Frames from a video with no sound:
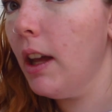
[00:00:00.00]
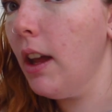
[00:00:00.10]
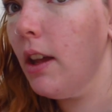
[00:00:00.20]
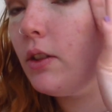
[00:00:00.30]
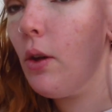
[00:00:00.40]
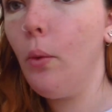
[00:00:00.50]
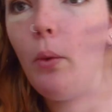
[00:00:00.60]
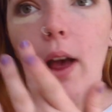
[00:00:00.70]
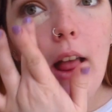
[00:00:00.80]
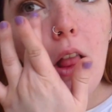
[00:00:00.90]
as
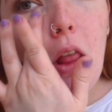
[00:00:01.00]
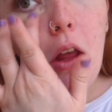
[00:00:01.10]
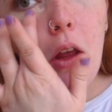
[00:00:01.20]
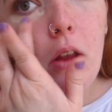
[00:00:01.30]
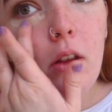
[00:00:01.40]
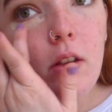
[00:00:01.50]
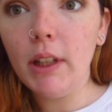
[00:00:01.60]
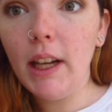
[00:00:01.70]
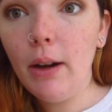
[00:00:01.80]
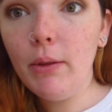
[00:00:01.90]
well. But
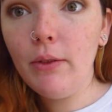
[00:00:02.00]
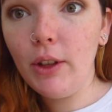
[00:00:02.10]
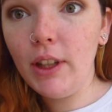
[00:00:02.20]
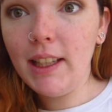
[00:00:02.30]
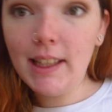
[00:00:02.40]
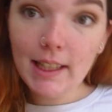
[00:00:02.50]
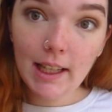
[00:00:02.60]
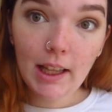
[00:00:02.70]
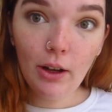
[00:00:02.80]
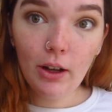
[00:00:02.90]
now we've got the
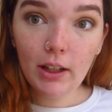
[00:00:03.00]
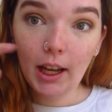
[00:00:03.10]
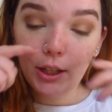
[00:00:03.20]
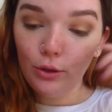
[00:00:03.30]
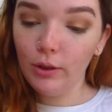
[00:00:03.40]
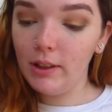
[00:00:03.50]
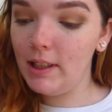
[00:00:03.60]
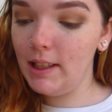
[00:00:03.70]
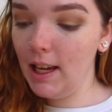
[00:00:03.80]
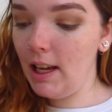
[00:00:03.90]
concealer on, as you can
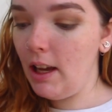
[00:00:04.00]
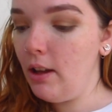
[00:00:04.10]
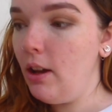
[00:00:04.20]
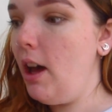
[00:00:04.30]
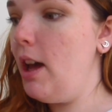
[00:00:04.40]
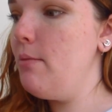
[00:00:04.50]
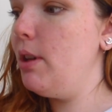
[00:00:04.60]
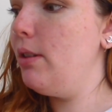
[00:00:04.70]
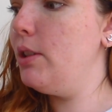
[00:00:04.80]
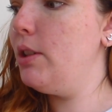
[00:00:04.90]
see, I'm
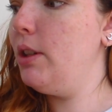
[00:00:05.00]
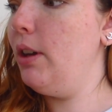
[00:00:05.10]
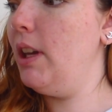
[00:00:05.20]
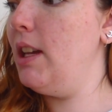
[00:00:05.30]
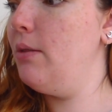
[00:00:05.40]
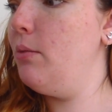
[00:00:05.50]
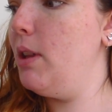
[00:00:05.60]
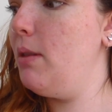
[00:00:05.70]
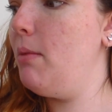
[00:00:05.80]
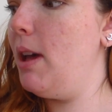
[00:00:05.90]
going to go in
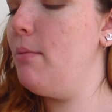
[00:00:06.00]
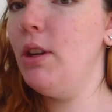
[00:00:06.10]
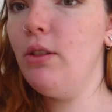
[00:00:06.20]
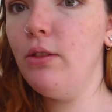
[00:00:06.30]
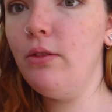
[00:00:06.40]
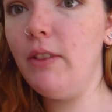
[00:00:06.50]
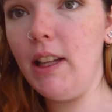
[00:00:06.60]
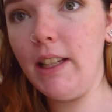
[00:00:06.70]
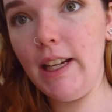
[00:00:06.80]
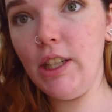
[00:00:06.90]
with my mineral
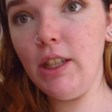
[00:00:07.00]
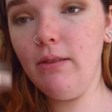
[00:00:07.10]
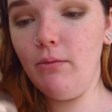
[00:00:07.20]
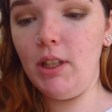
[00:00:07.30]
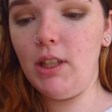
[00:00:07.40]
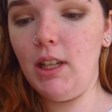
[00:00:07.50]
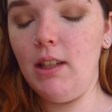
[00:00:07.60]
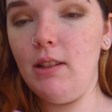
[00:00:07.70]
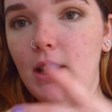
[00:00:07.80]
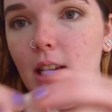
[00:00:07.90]
foundation, which
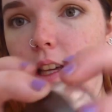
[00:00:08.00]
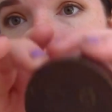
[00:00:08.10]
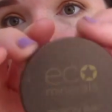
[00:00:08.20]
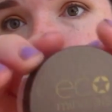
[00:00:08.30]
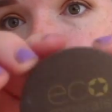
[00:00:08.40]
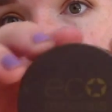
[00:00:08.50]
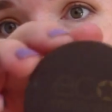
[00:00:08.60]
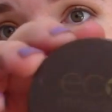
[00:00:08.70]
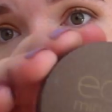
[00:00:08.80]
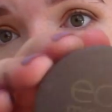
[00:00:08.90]
is the Eco
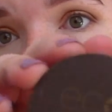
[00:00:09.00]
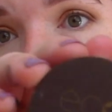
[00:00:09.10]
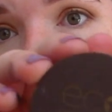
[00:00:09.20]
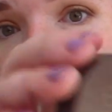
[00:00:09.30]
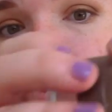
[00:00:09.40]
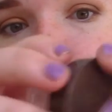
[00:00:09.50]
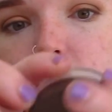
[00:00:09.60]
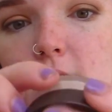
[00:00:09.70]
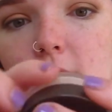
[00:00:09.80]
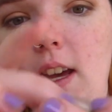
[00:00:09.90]

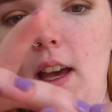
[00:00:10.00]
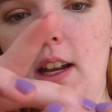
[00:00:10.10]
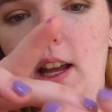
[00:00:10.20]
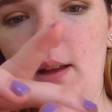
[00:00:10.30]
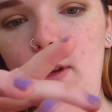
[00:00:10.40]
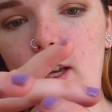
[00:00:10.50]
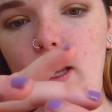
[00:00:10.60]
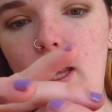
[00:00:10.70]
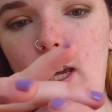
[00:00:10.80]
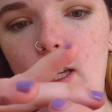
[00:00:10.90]
Minerals here, and I'm
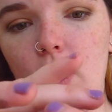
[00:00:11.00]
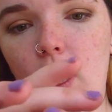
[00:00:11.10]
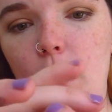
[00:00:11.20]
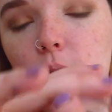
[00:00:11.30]
in the shade